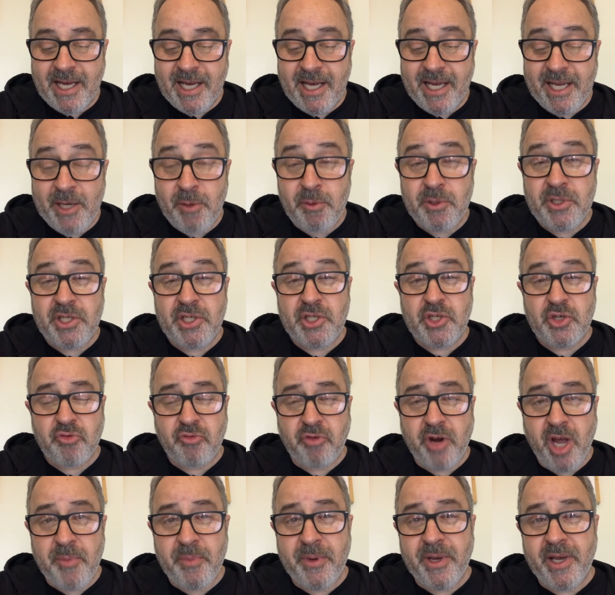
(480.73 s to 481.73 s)
he was
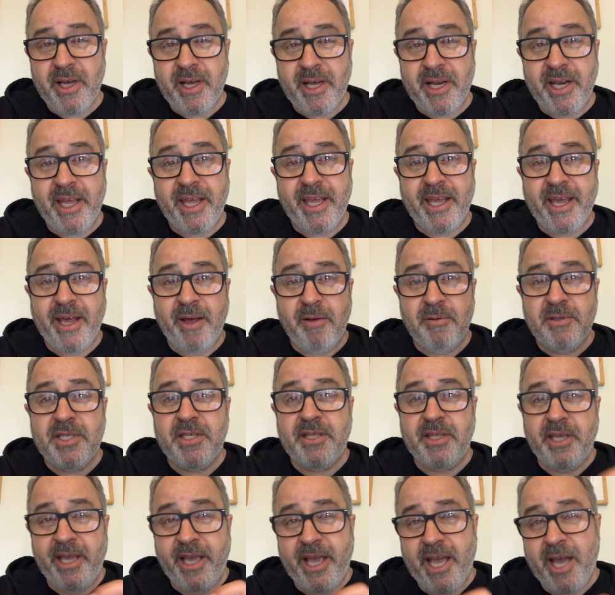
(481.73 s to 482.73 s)
describing an encounter
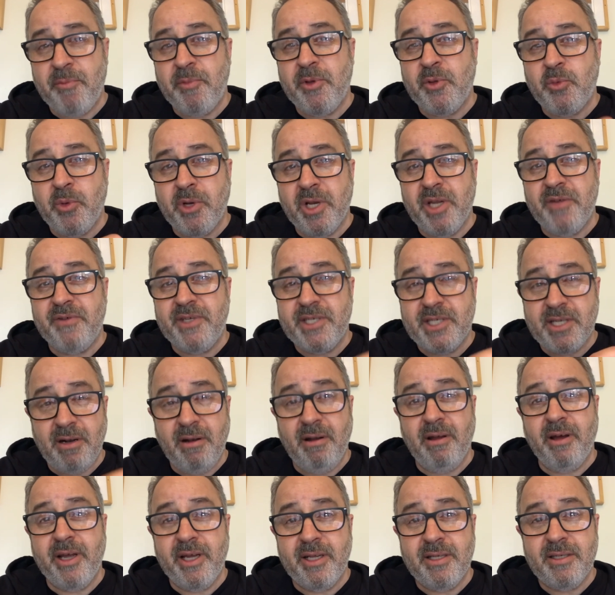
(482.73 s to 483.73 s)
that he had with one of his
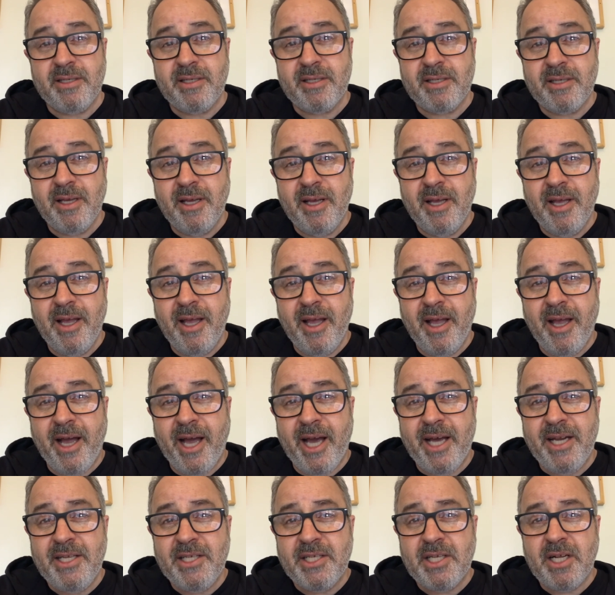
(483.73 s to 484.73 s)
clients.
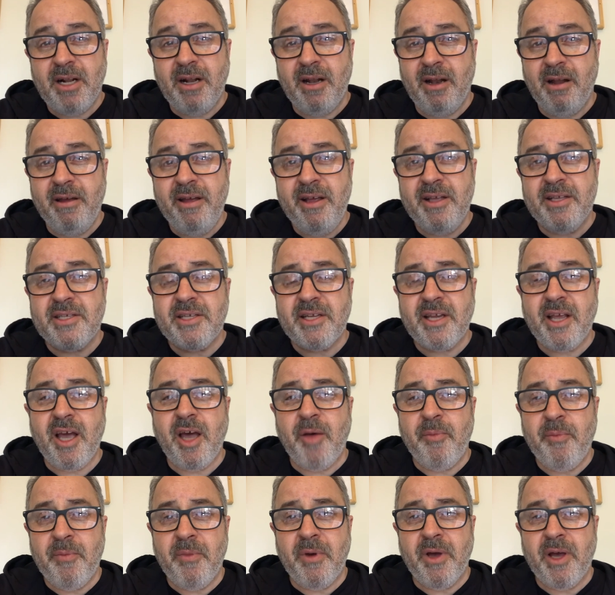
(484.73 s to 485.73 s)
And his clients
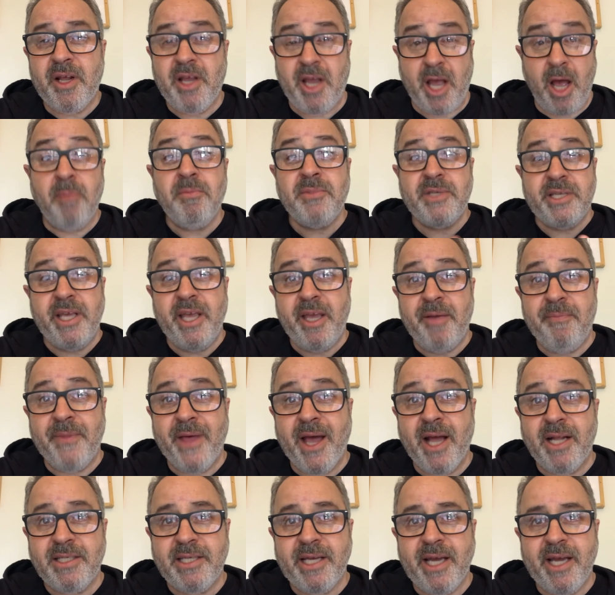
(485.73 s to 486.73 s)
had come to him
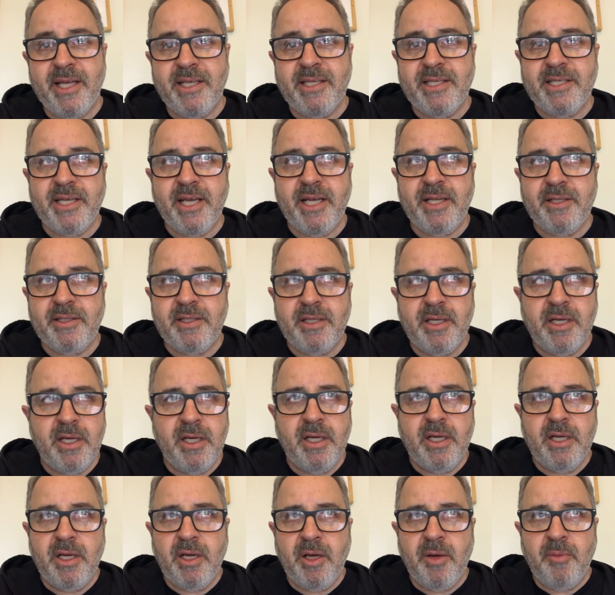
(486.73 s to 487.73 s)
that day and said,
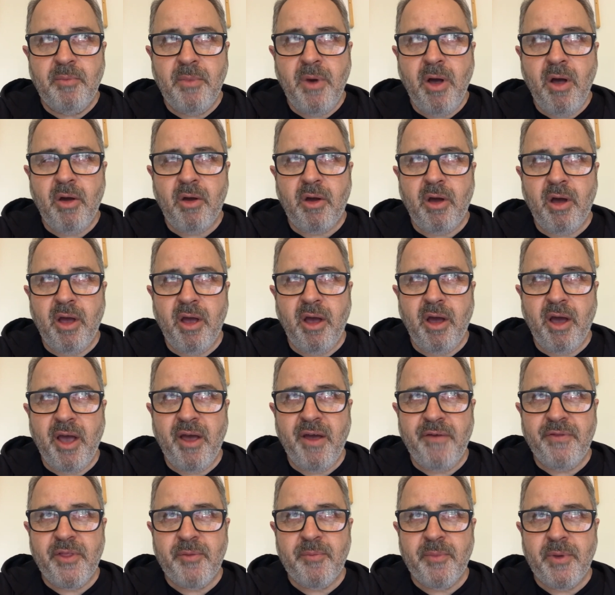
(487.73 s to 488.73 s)
Mark, I
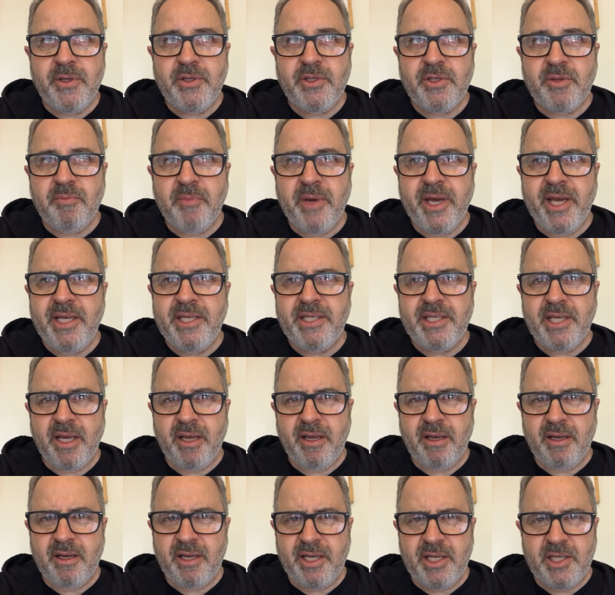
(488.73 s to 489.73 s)
had the most
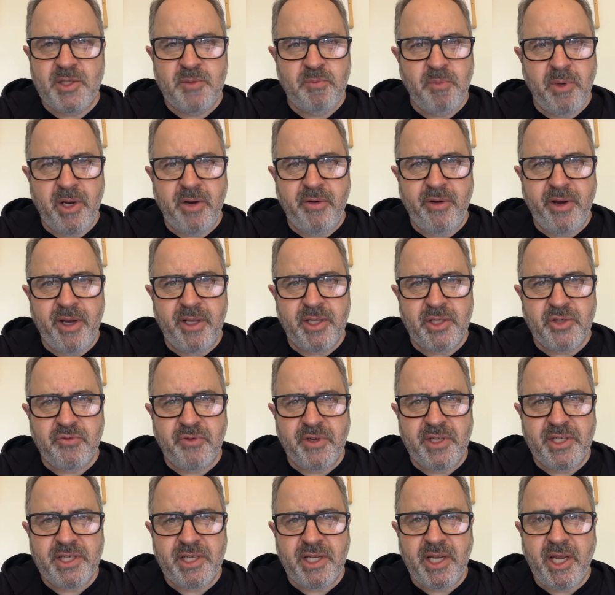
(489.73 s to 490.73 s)
amazing experience
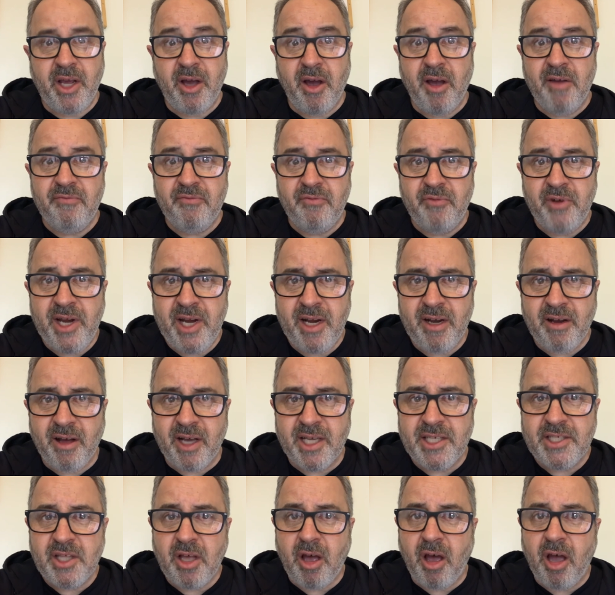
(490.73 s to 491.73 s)
recently. I've
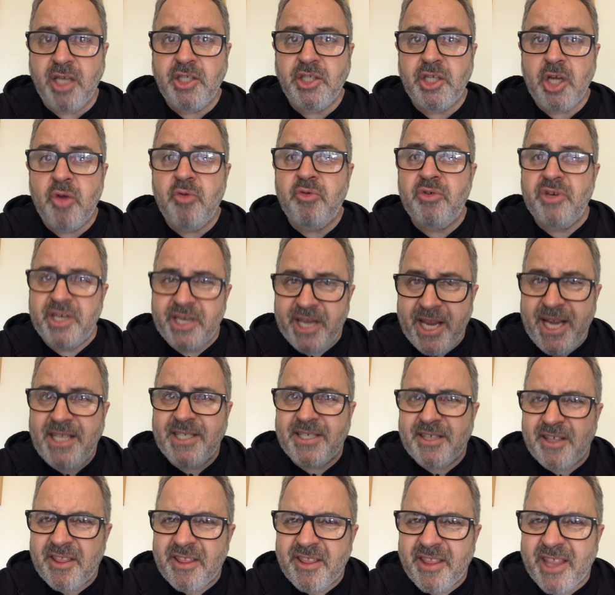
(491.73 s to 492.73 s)
realized that I don't need
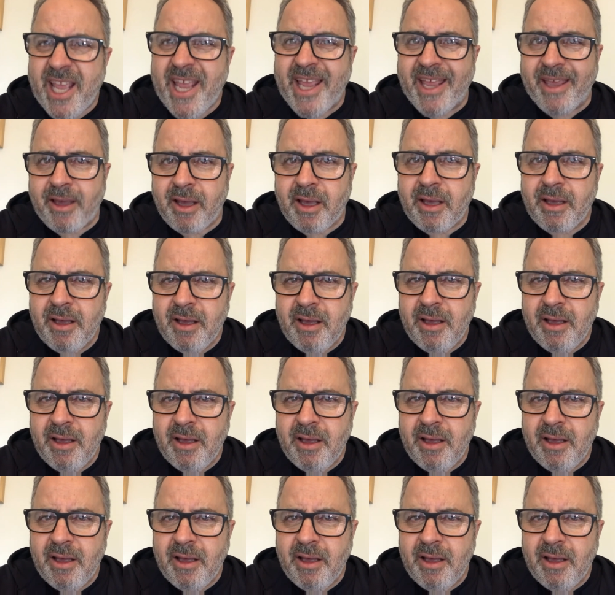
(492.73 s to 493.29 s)
to think